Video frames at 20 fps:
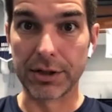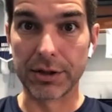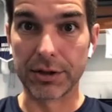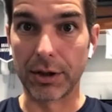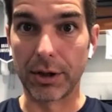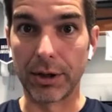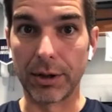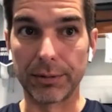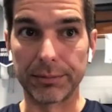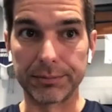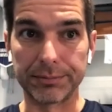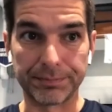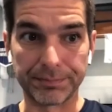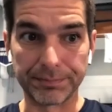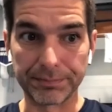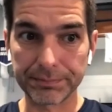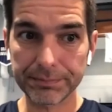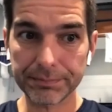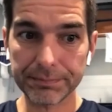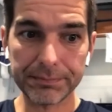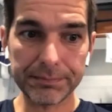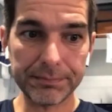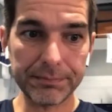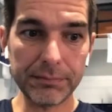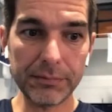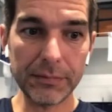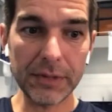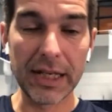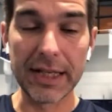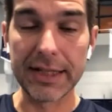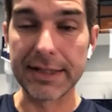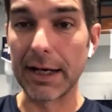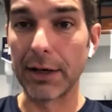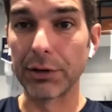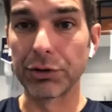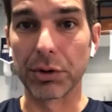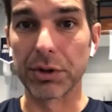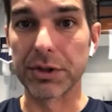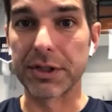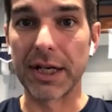So it's
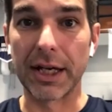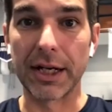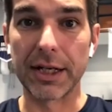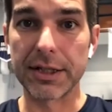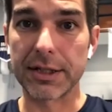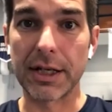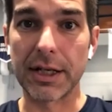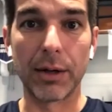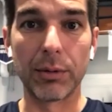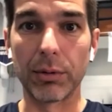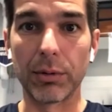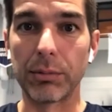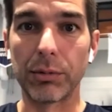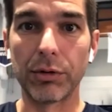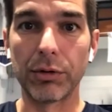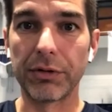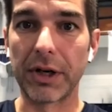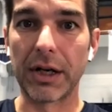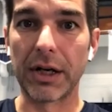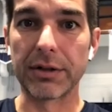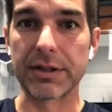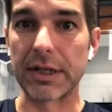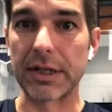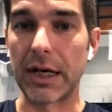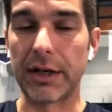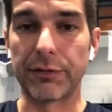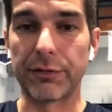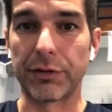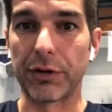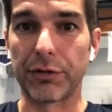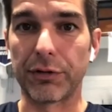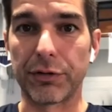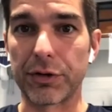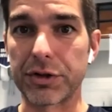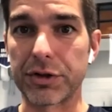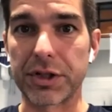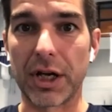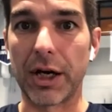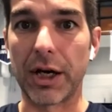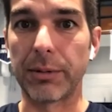outdoor tennis. Now we're moving outside for the
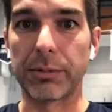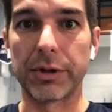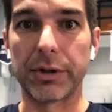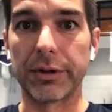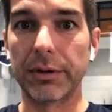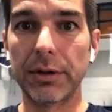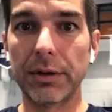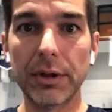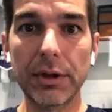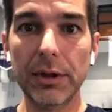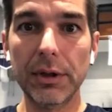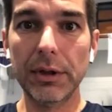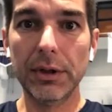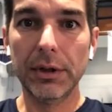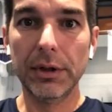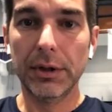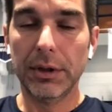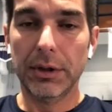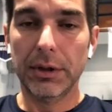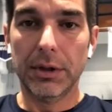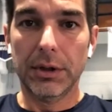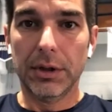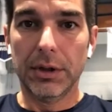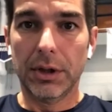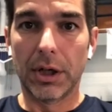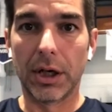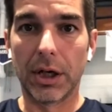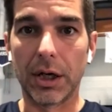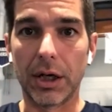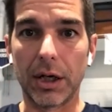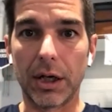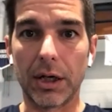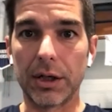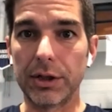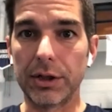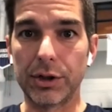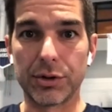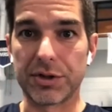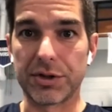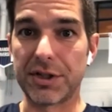first time in,
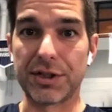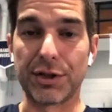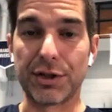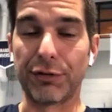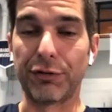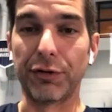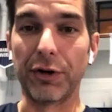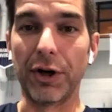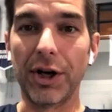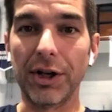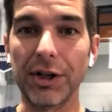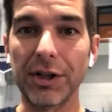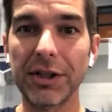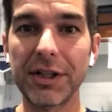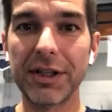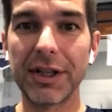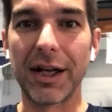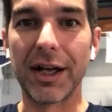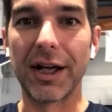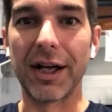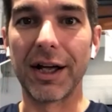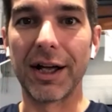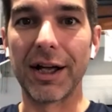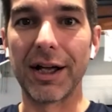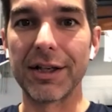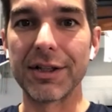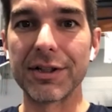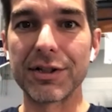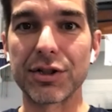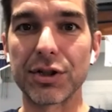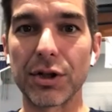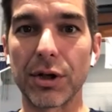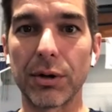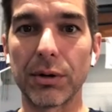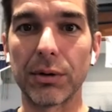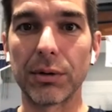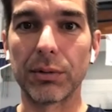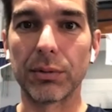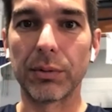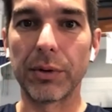you know, since the fall.
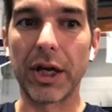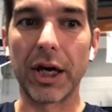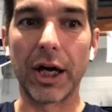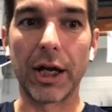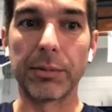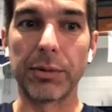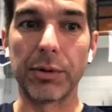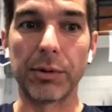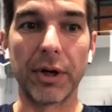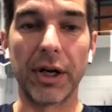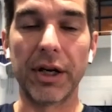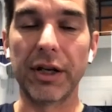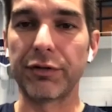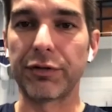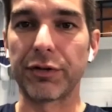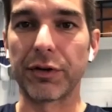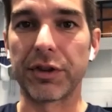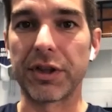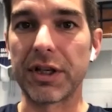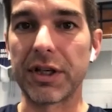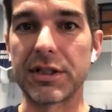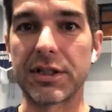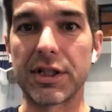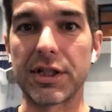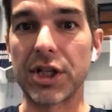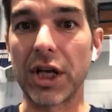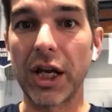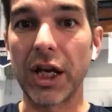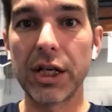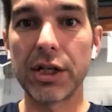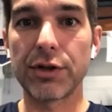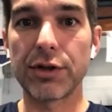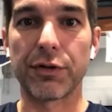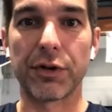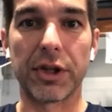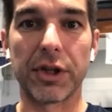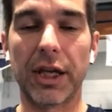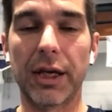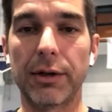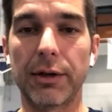So we got to be ready for things to change,
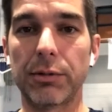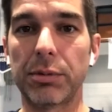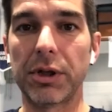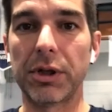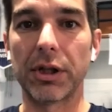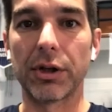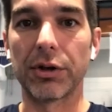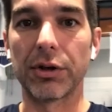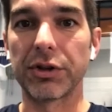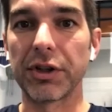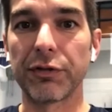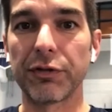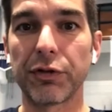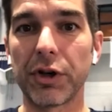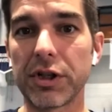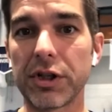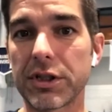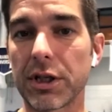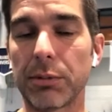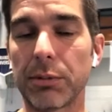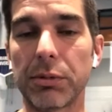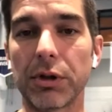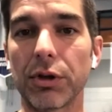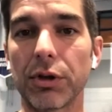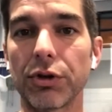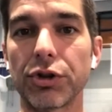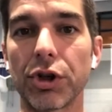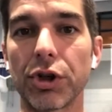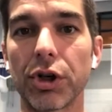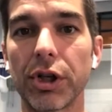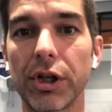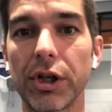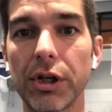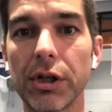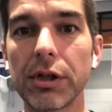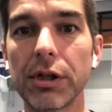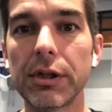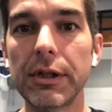for the game to be a little different. It's going to be a little dirtier.